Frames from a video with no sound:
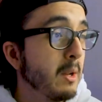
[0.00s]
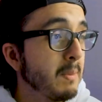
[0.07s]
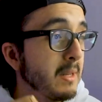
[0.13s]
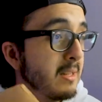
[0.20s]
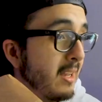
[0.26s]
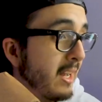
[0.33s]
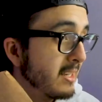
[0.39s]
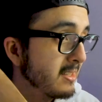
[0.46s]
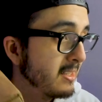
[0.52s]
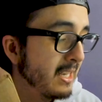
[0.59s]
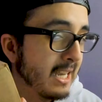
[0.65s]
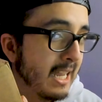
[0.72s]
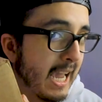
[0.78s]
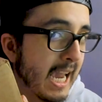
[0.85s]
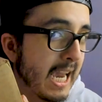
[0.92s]
gonna be
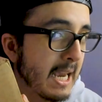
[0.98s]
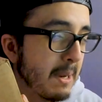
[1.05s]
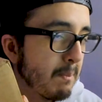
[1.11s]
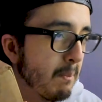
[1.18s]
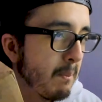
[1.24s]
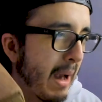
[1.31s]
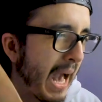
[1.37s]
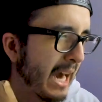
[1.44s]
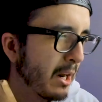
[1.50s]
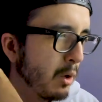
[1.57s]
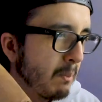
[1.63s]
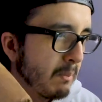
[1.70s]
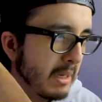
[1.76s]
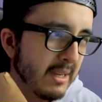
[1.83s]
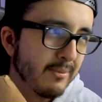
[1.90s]
testing a
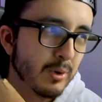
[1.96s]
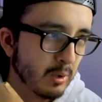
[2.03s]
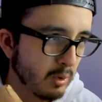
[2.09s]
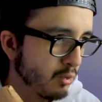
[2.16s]
Battle Beaver